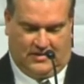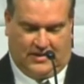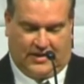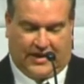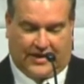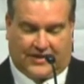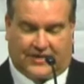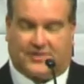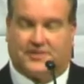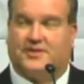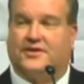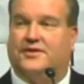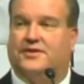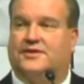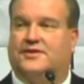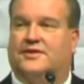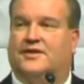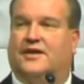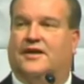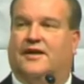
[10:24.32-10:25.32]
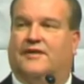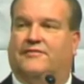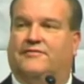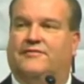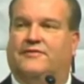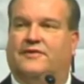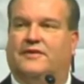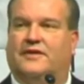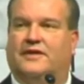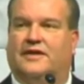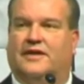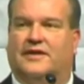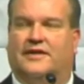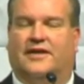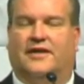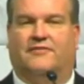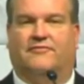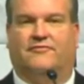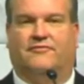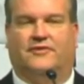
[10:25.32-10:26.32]
And it's good stuff. And
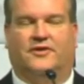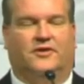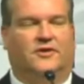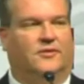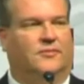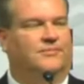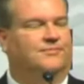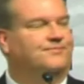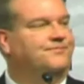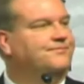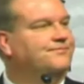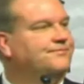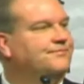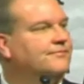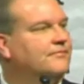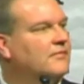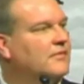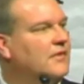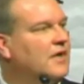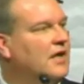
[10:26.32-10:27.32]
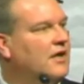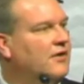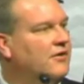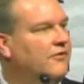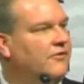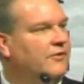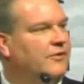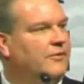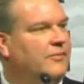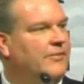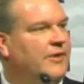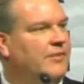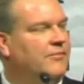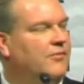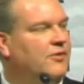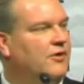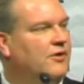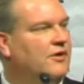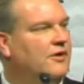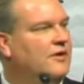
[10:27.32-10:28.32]
that film, I don't even
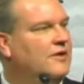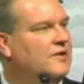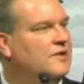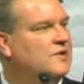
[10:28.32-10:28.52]
remember